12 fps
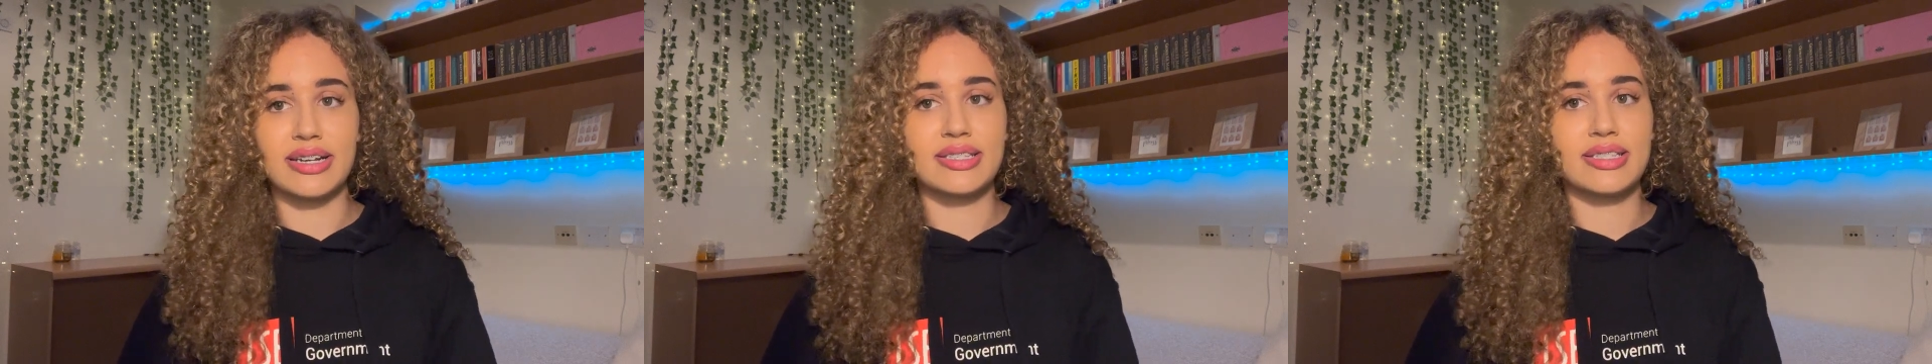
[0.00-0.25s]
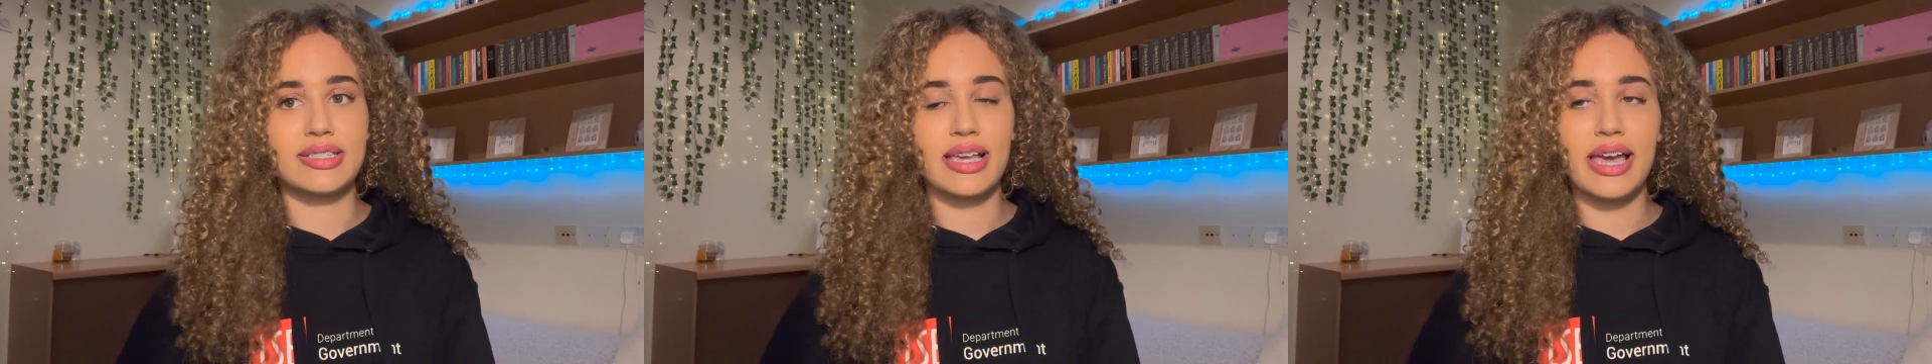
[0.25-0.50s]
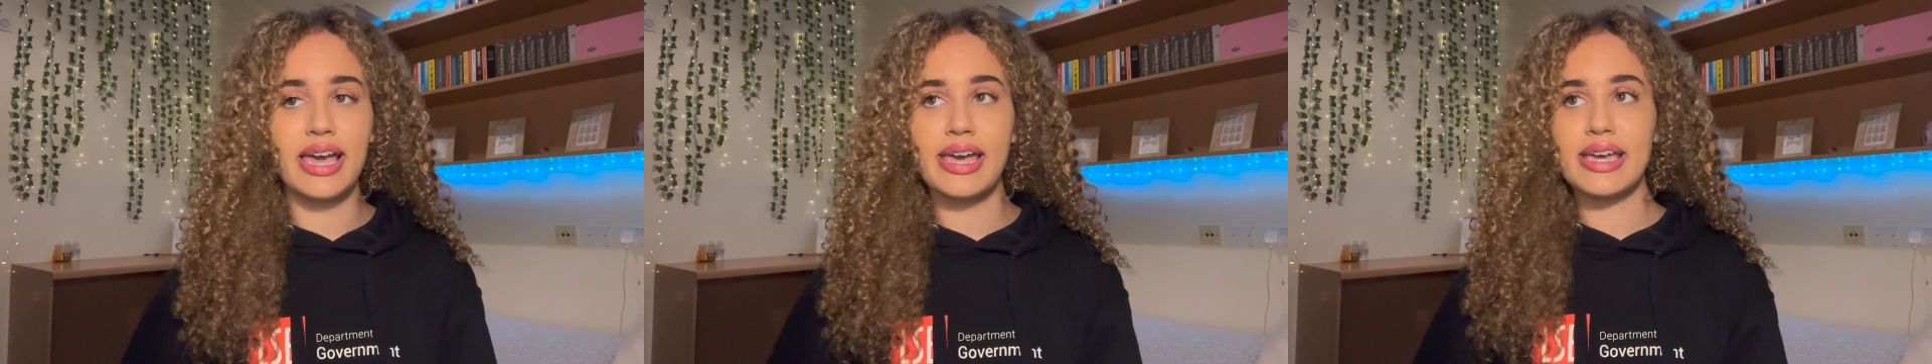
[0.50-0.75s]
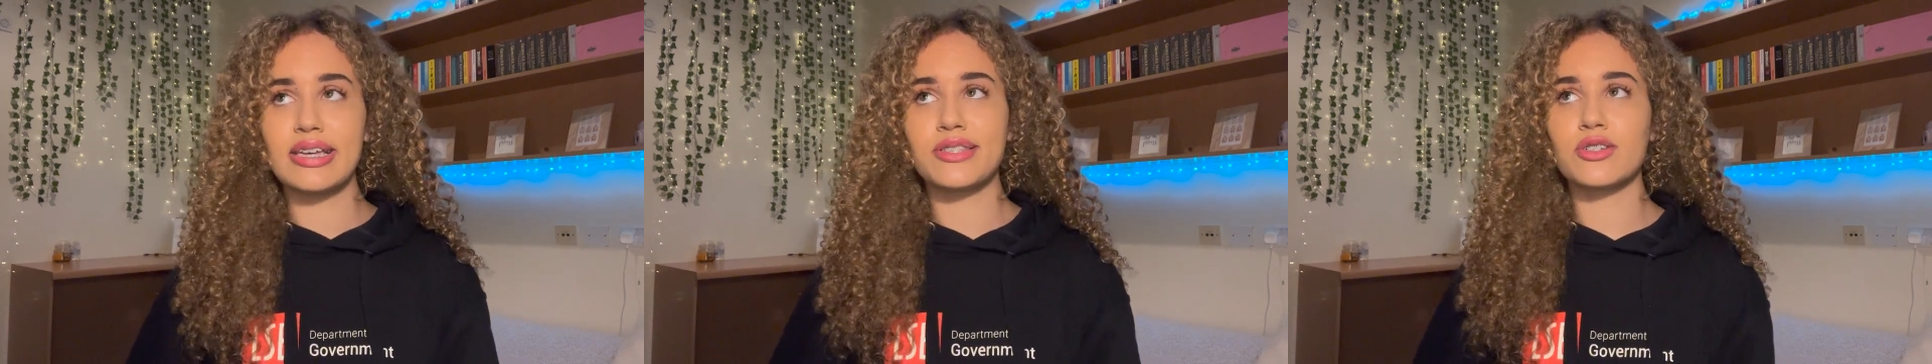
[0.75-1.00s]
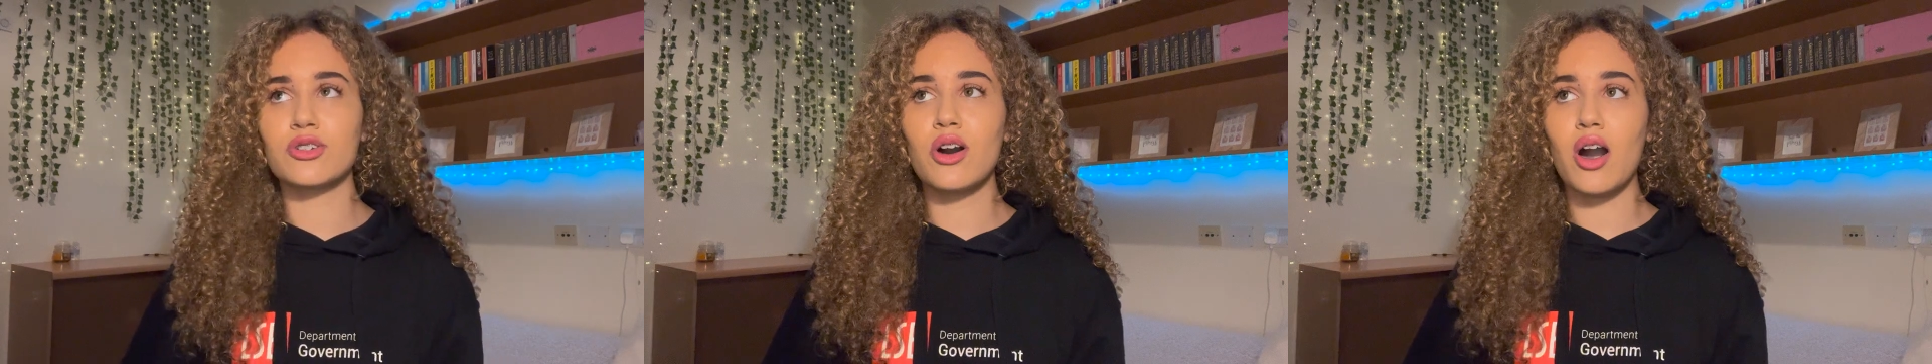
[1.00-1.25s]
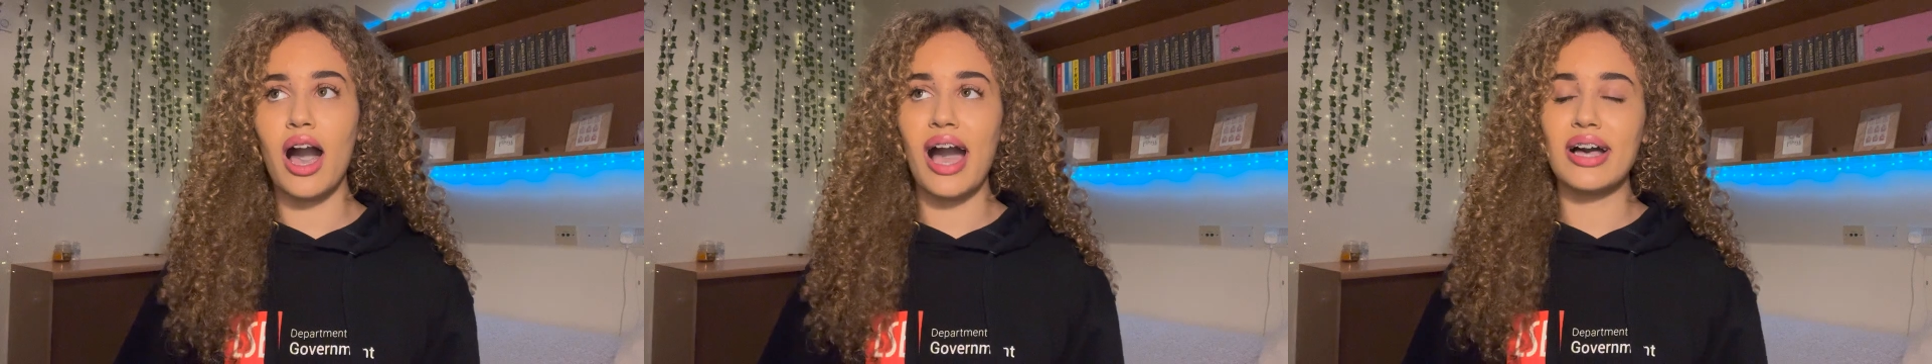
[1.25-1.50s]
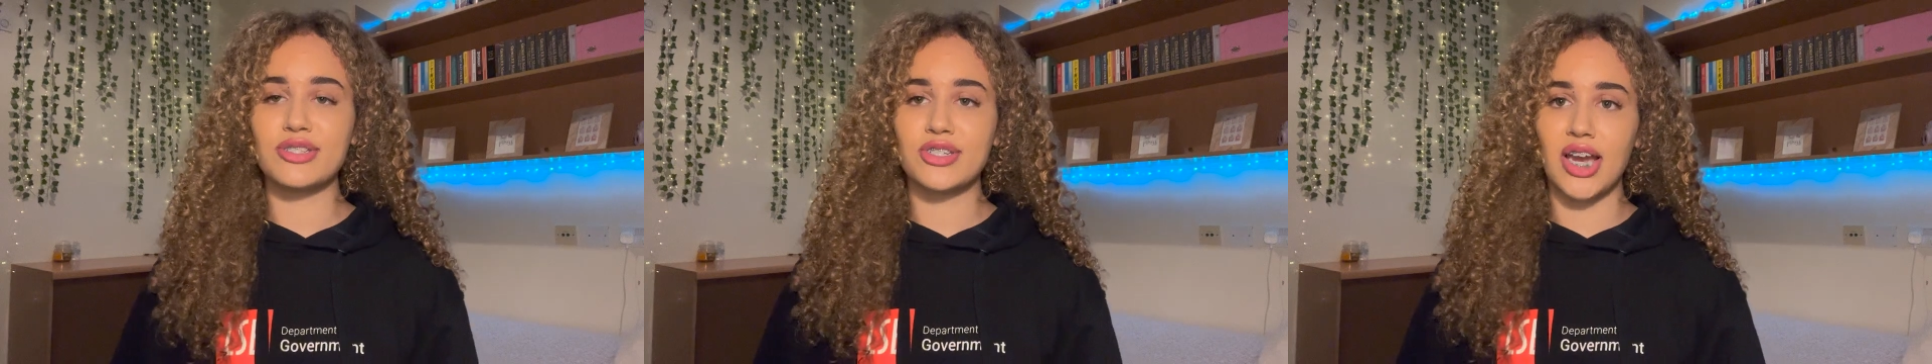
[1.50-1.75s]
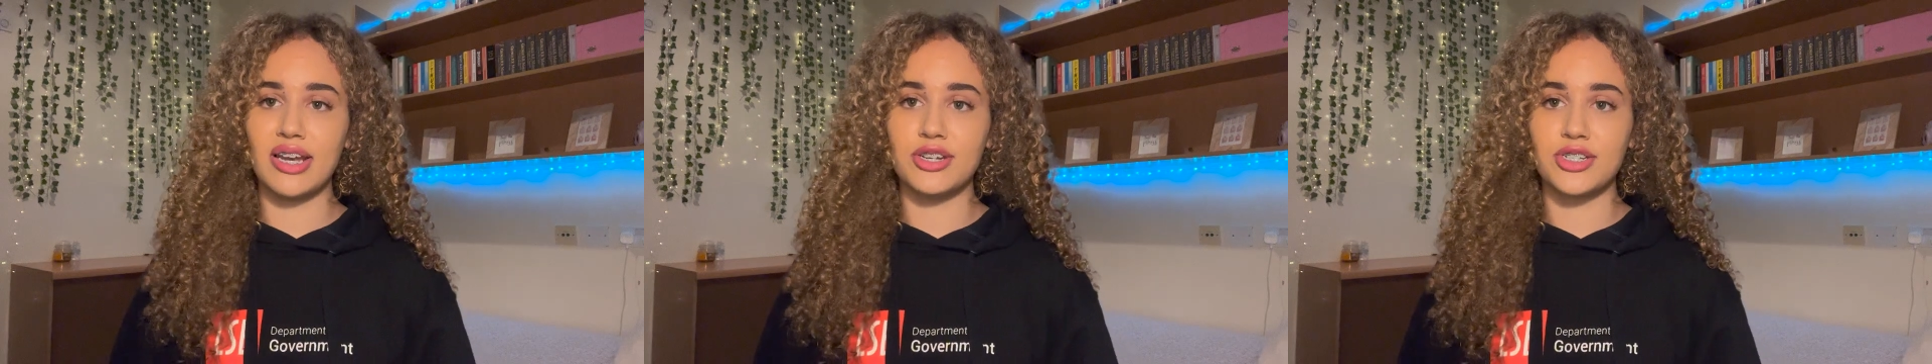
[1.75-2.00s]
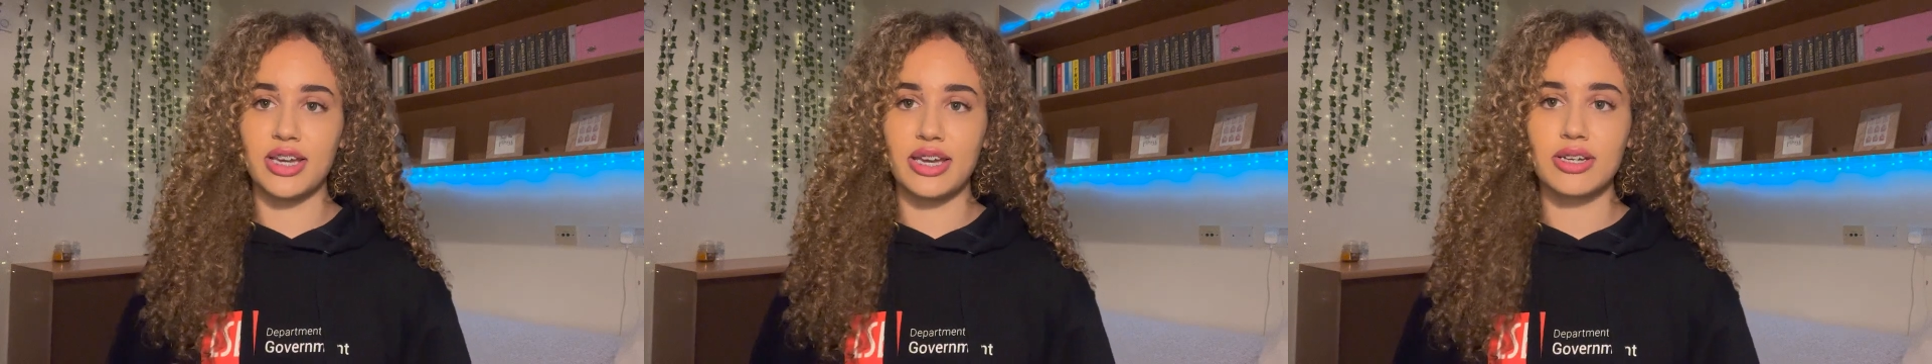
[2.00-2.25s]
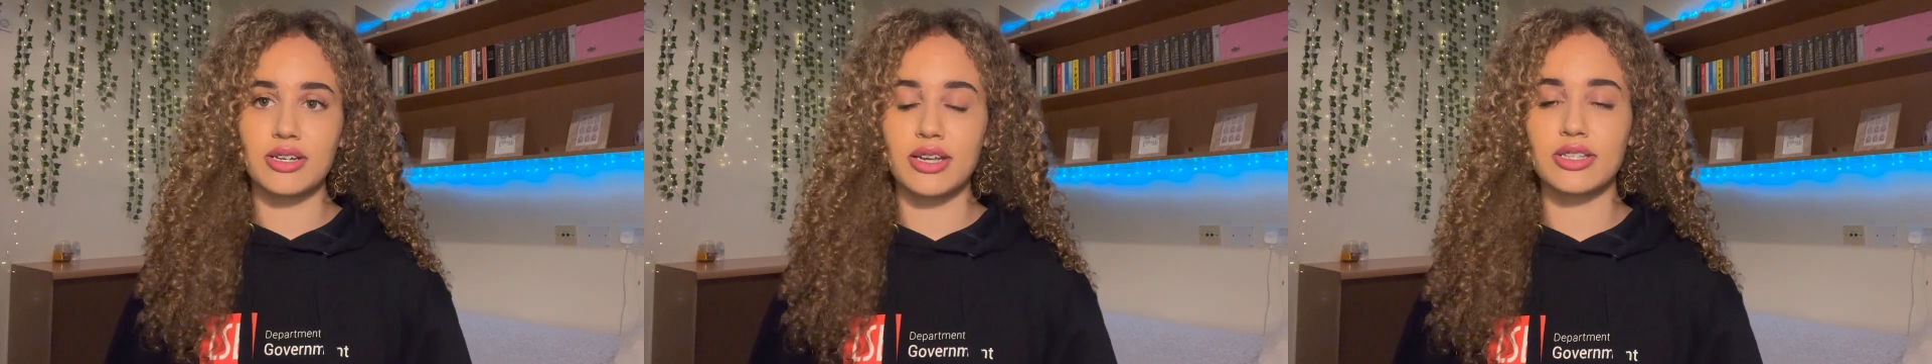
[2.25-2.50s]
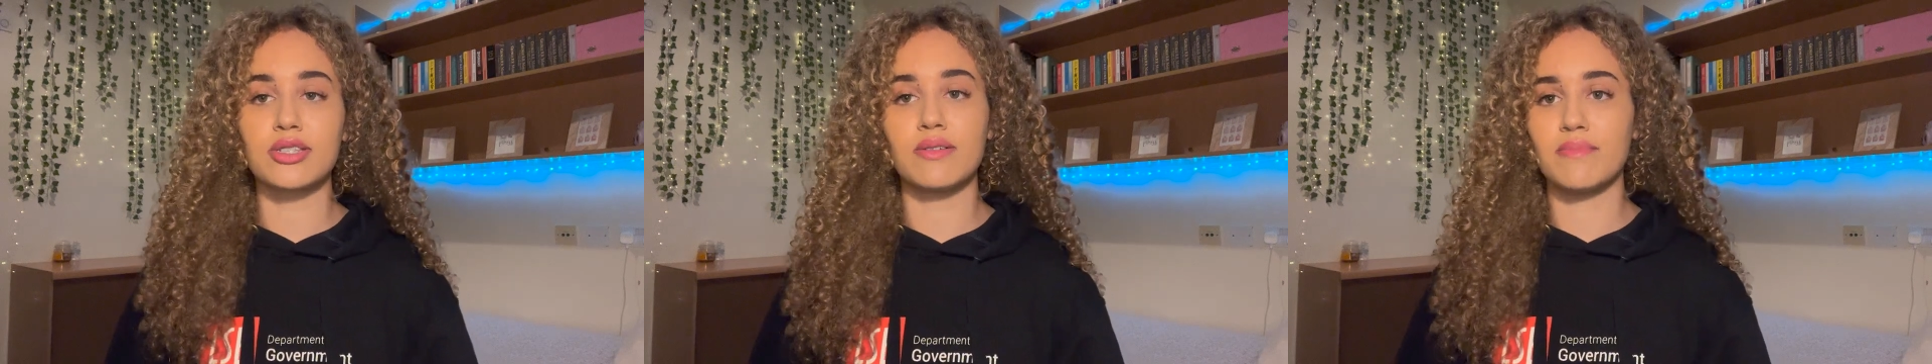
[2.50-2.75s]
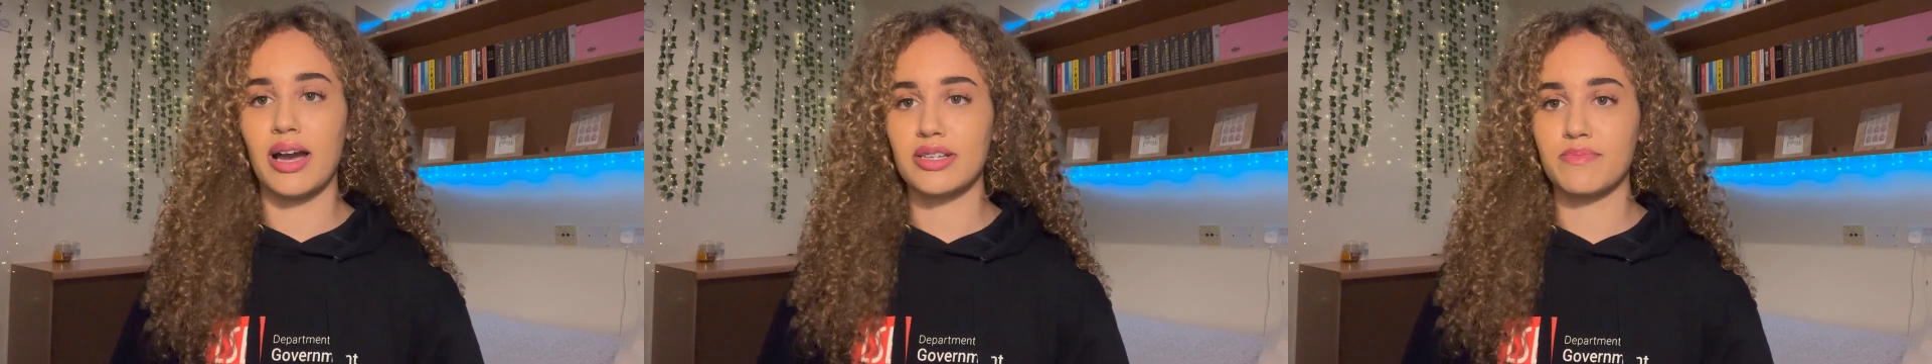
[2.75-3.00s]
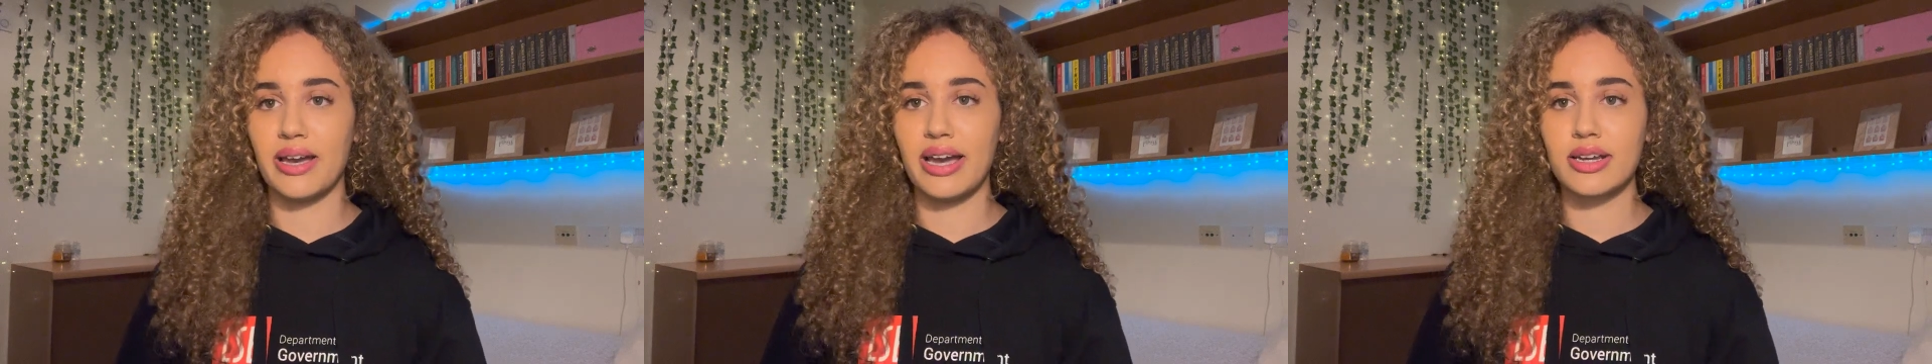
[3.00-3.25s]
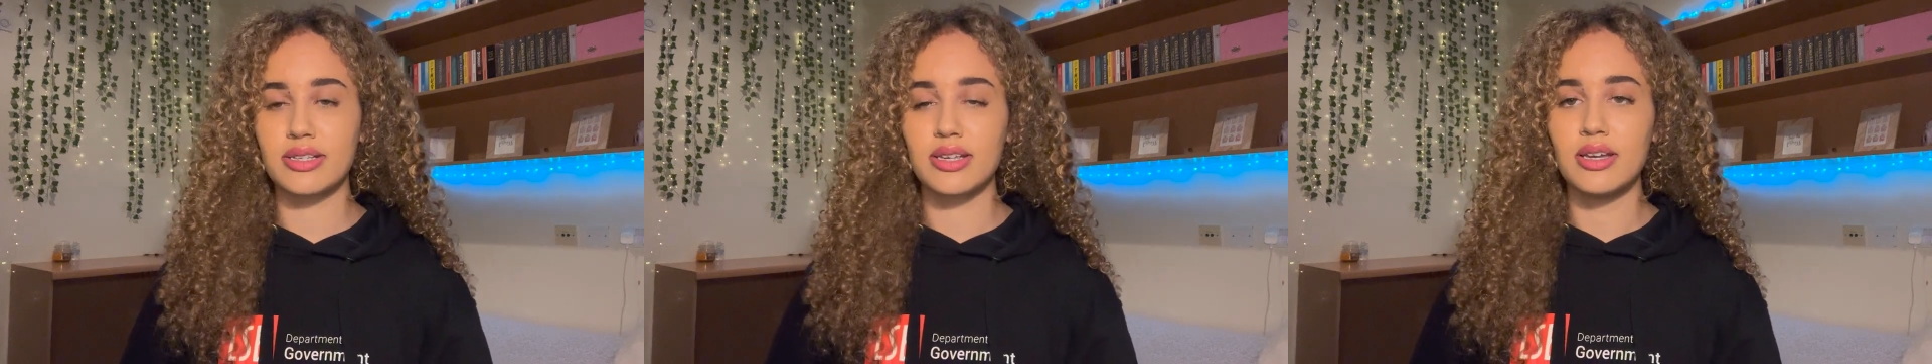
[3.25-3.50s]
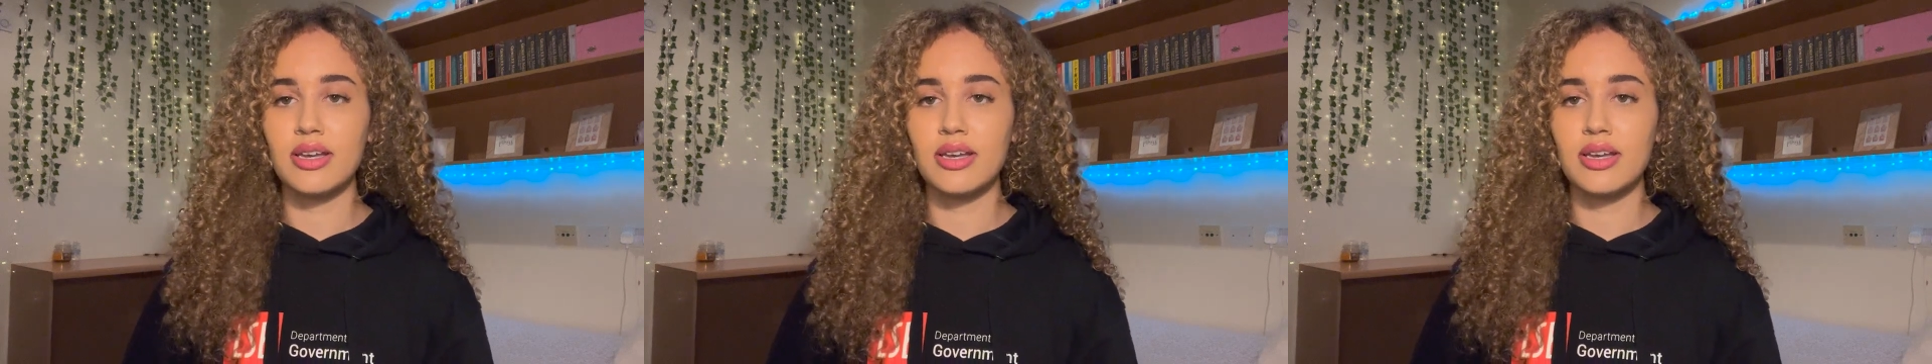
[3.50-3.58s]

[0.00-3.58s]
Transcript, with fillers: I'd say it's not as challenging in some aspects